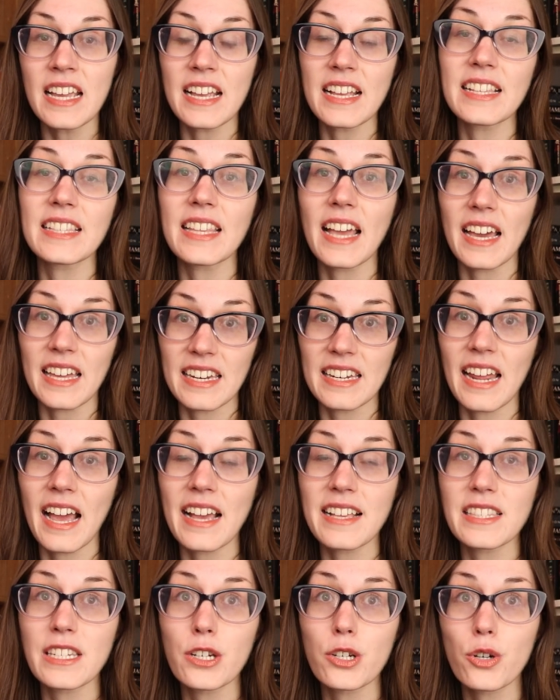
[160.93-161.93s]
is that it
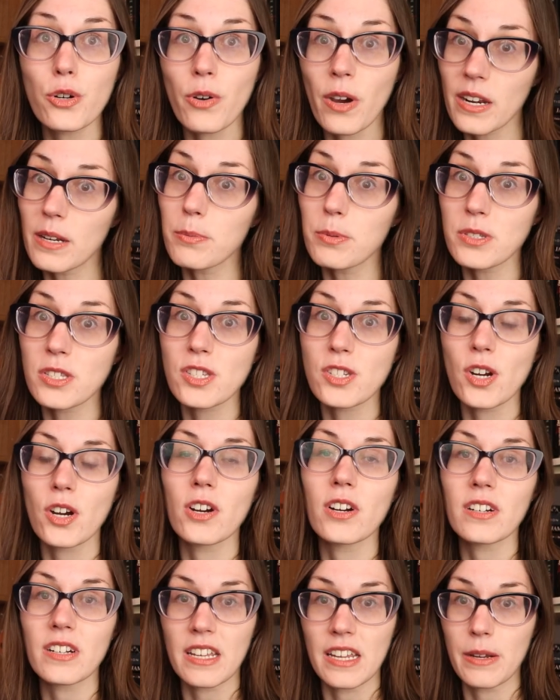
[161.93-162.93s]
has an incredible
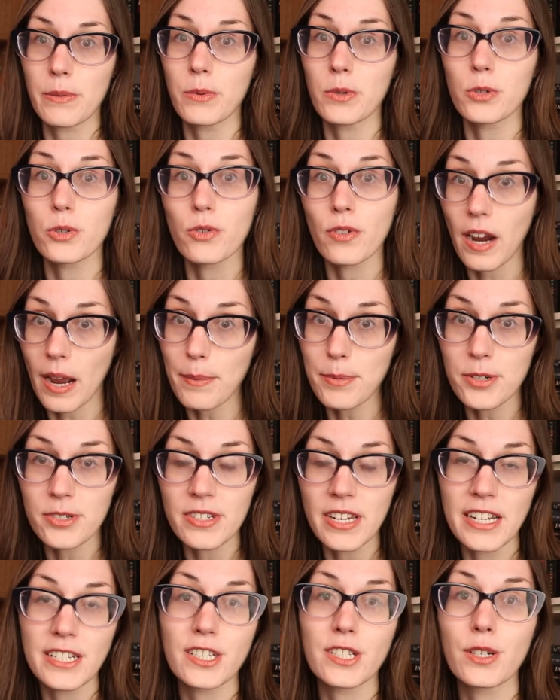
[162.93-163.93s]
start, it will grab your
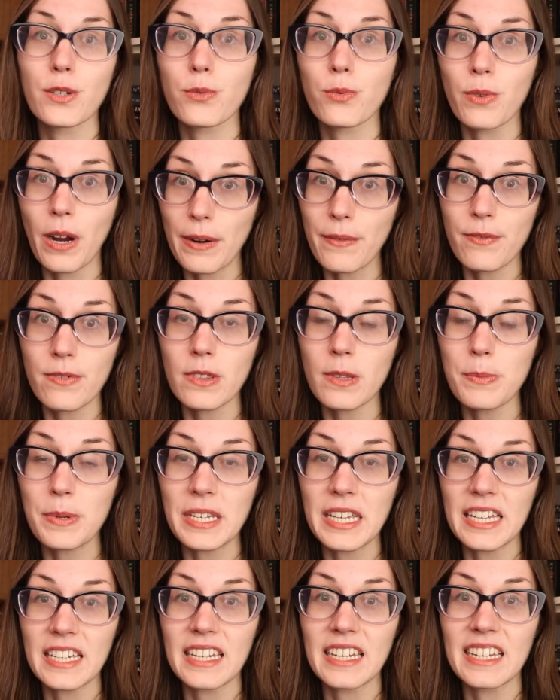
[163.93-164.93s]
attention right from the
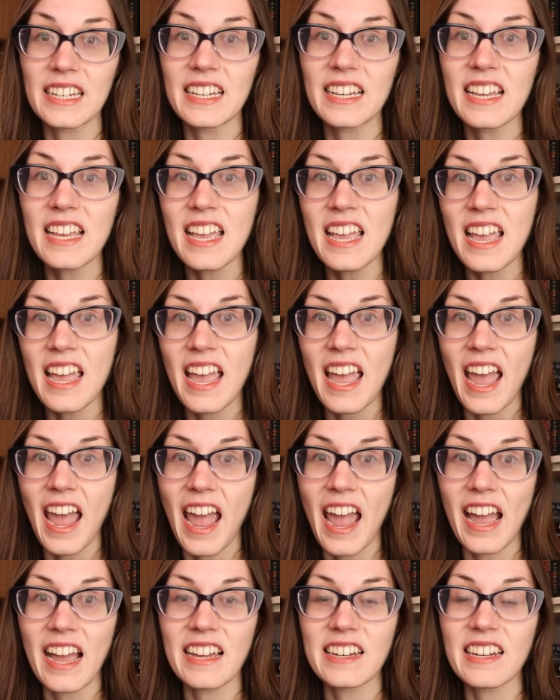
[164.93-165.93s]
beginning,
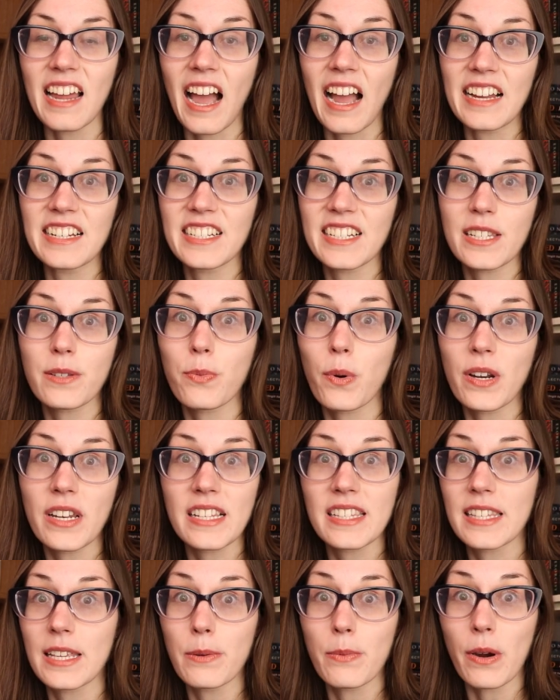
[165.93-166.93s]
and I just
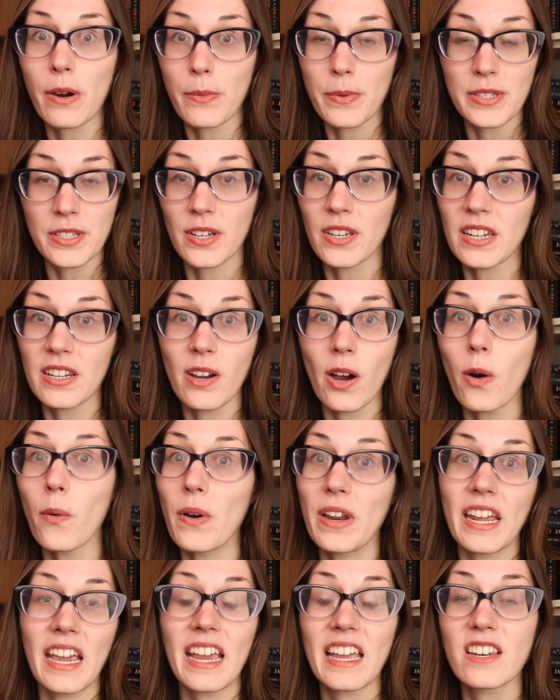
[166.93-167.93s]
wanted to see where it was going to
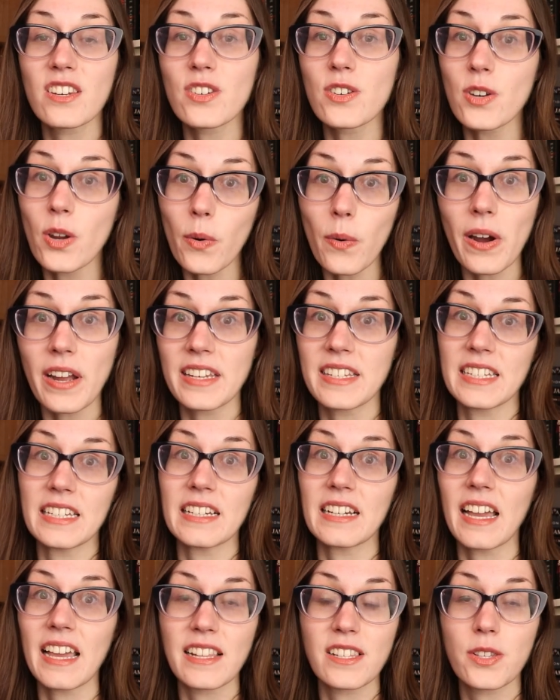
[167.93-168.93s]
go, and I had no
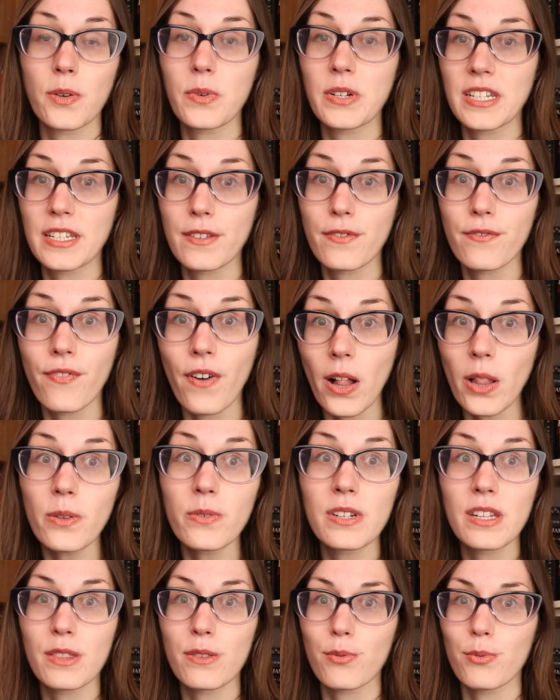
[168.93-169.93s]
idea, and so I just
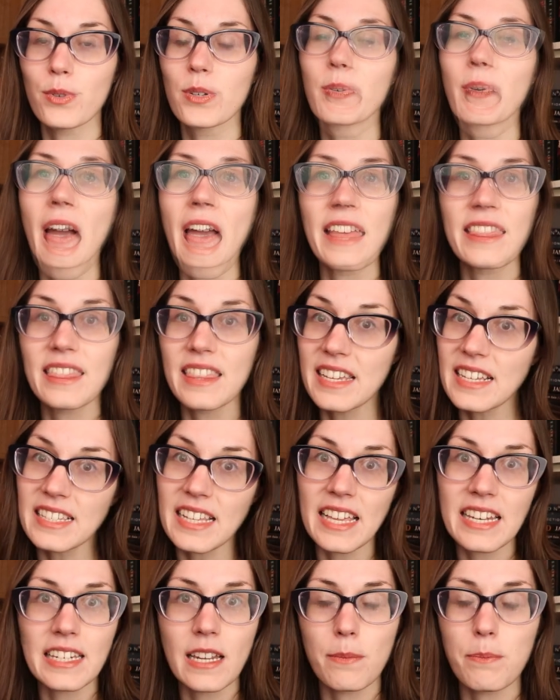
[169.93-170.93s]
followed it through, and
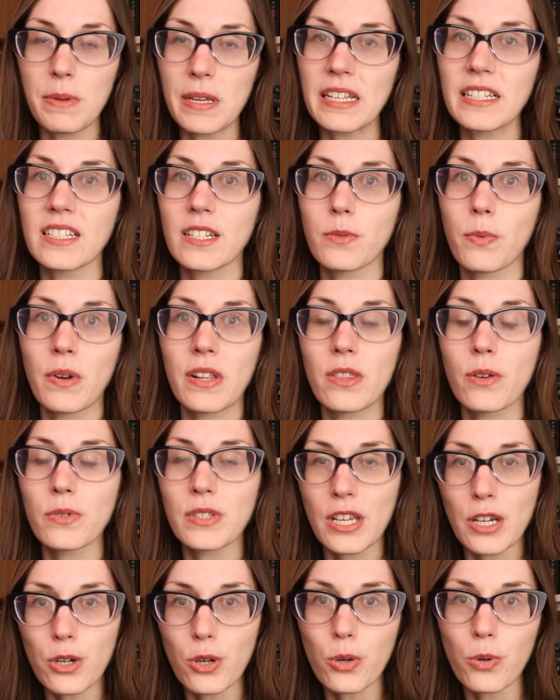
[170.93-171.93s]
this ended up being just one of
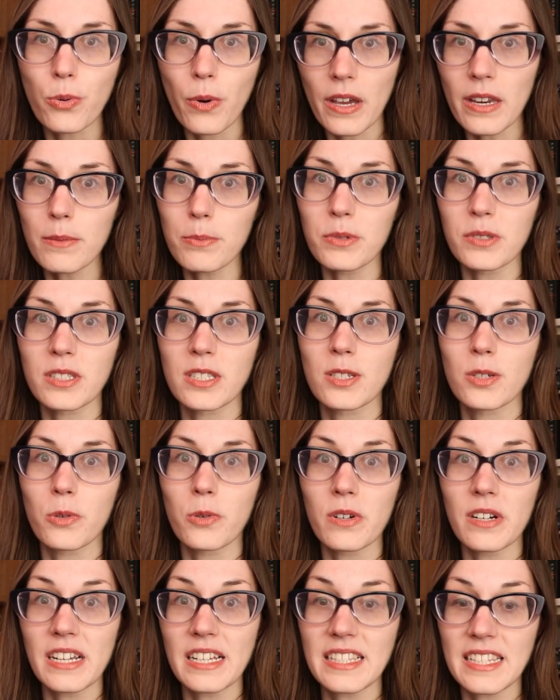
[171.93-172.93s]
those incredible
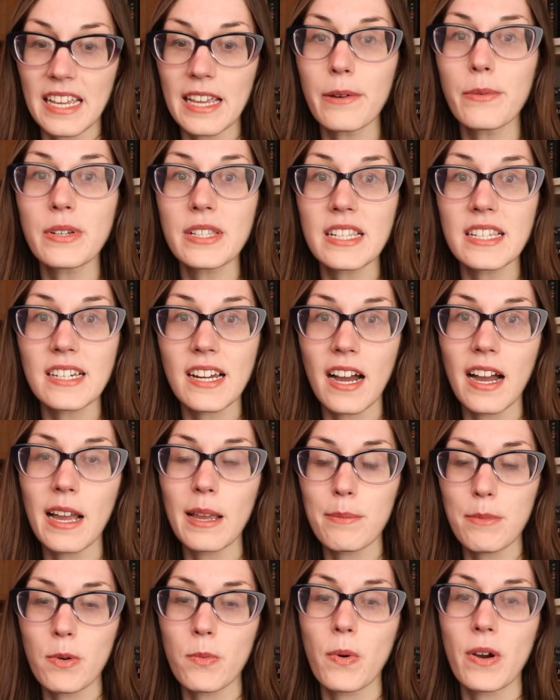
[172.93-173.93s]
stories. It was a
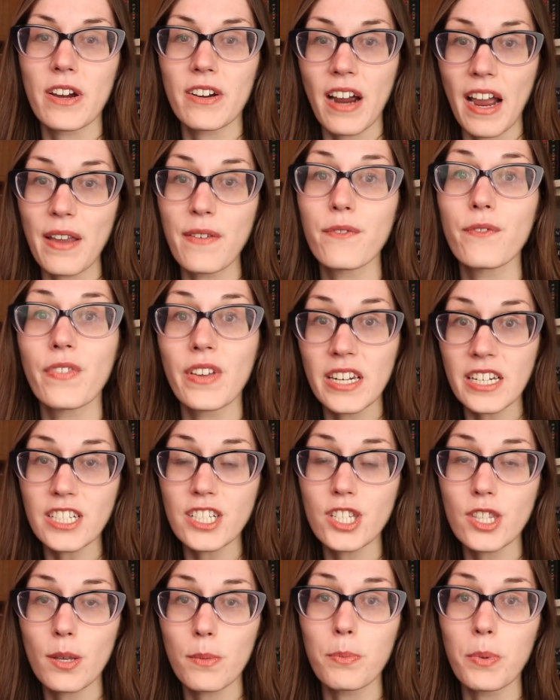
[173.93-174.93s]
time where I
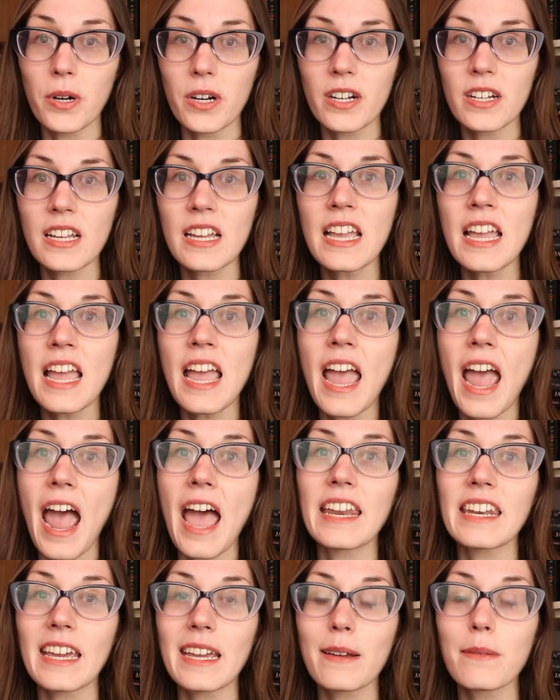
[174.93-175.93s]
finished the book
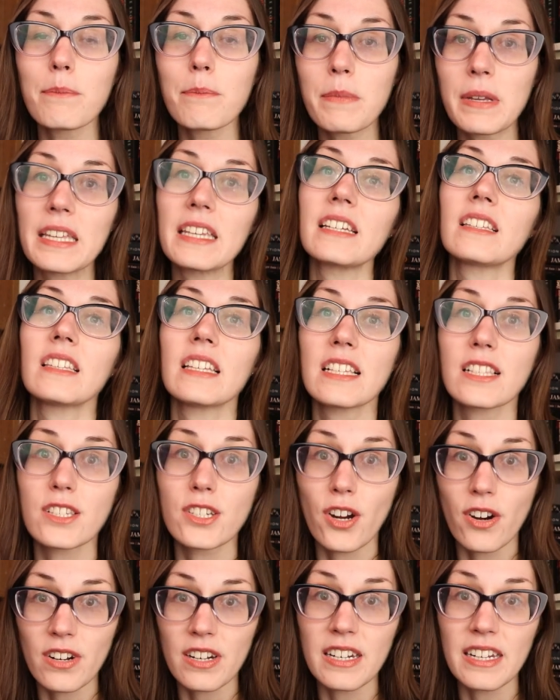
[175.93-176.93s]
and I immediately
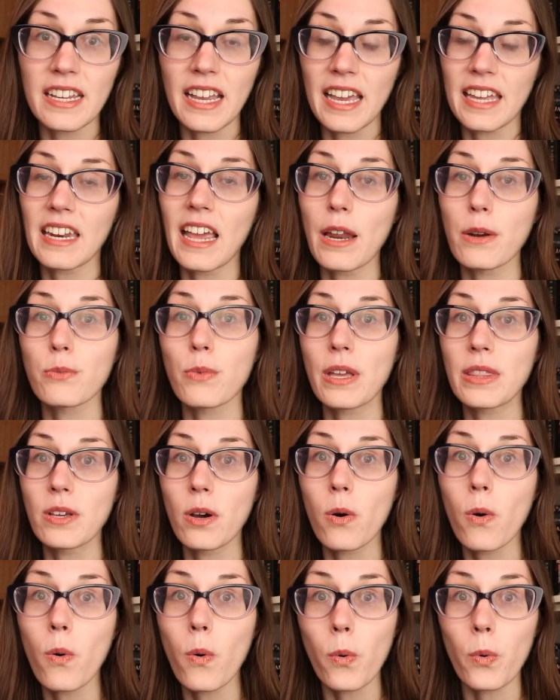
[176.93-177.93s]
started again and read
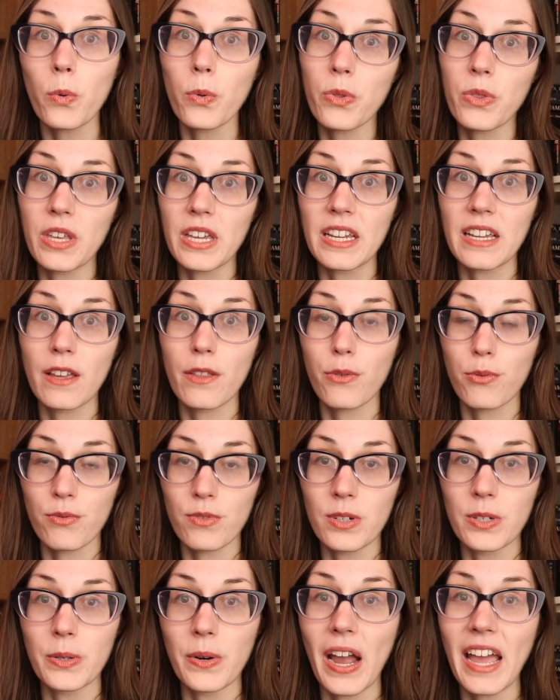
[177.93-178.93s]
the whole thing
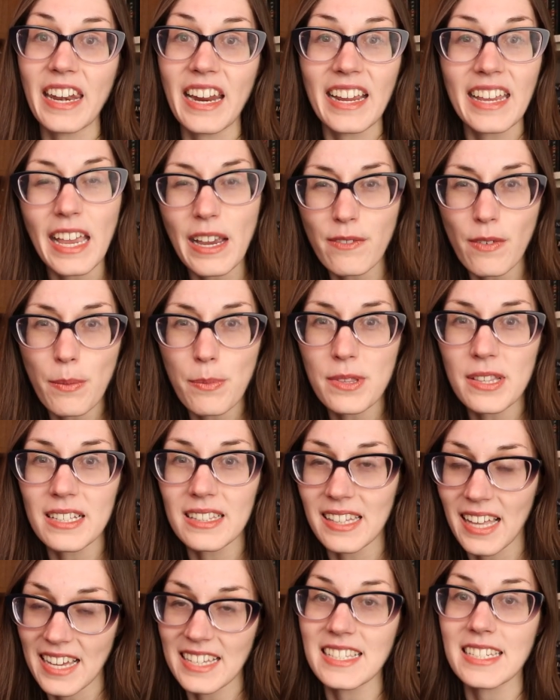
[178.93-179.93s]
through. And I can't remember
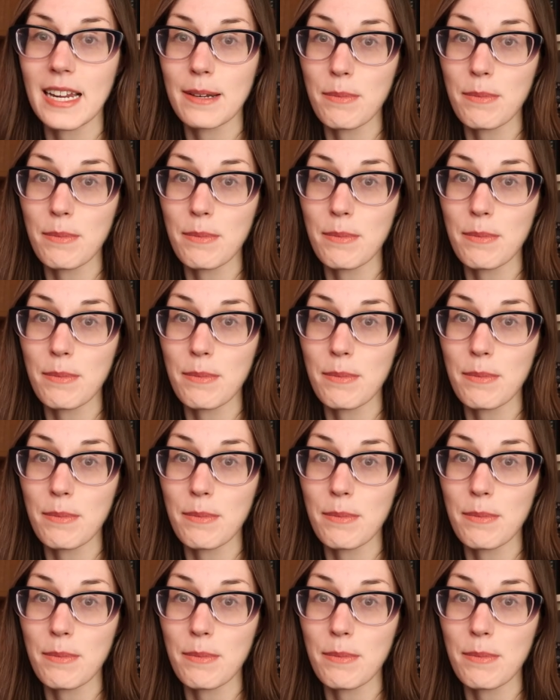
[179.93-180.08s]
the last